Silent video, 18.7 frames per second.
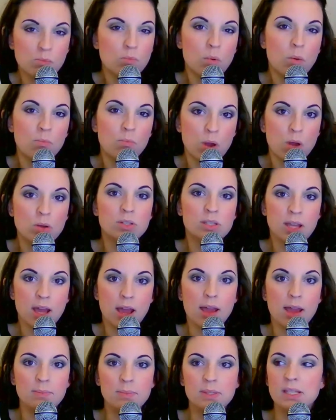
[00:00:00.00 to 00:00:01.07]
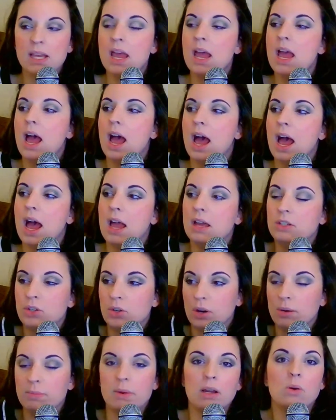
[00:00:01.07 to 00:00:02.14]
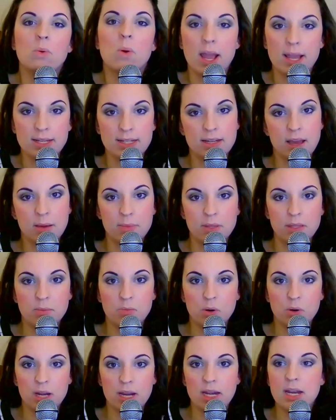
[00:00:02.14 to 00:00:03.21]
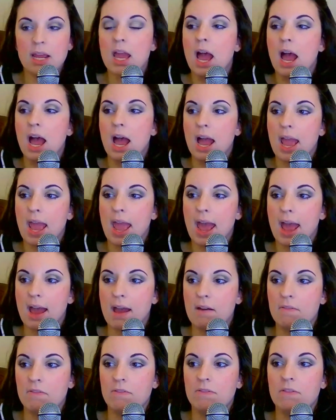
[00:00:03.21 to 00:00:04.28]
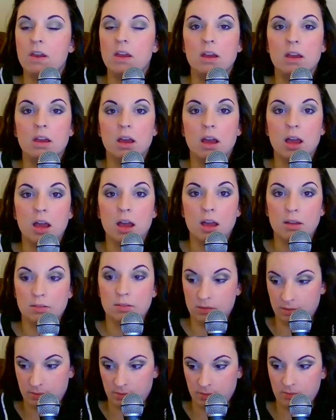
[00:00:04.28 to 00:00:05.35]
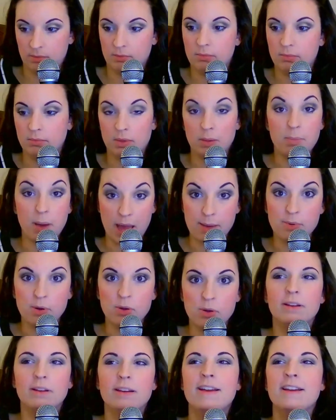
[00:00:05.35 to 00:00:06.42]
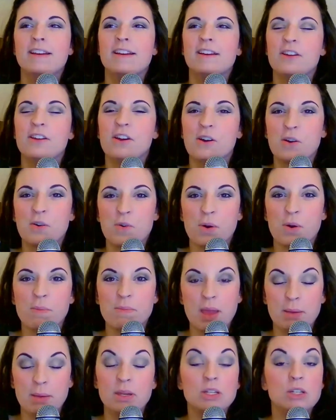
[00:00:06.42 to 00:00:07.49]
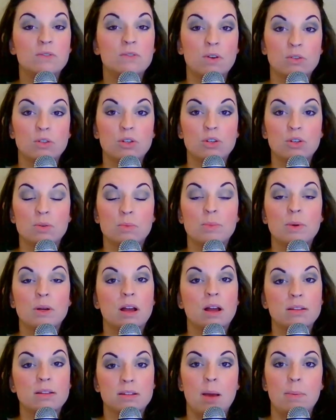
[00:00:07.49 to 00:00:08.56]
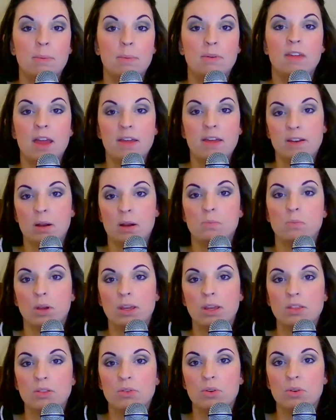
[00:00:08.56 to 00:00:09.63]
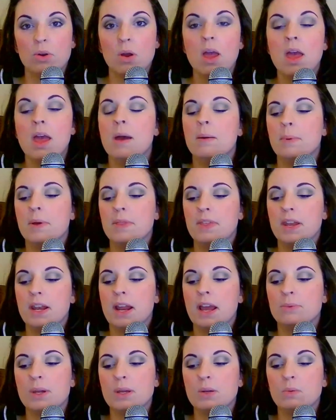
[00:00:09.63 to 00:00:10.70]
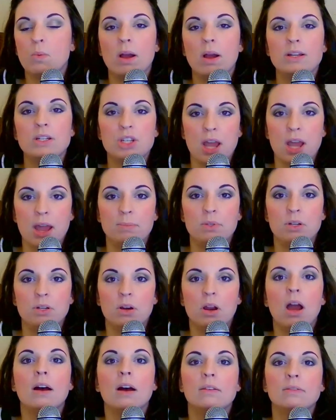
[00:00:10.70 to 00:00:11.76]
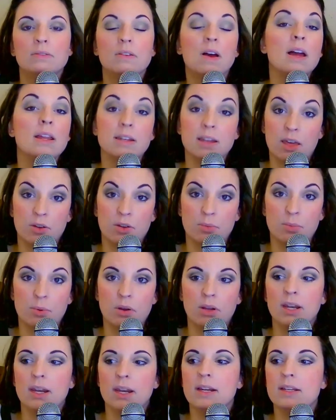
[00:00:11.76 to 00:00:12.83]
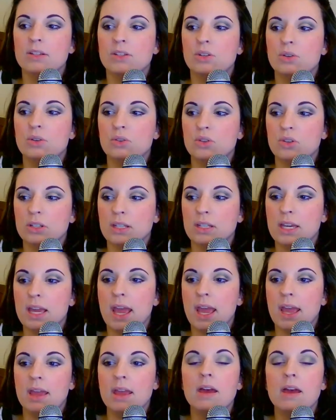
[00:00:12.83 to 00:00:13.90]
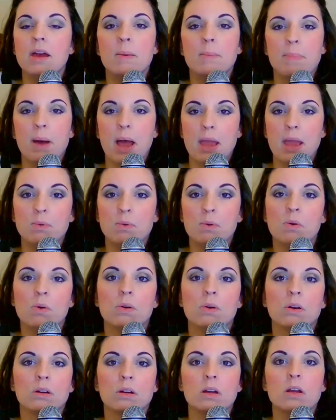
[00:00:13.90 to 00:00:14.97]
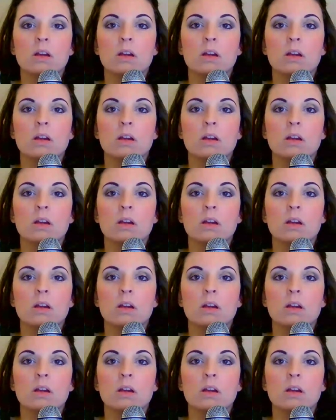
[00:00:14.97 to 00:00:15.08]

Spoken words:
most times during my quiet time in the morning, I have the Bible or maybe a devotional book on top of that I'm working through. But then I read one chapter of another book, and it is usually a Bible or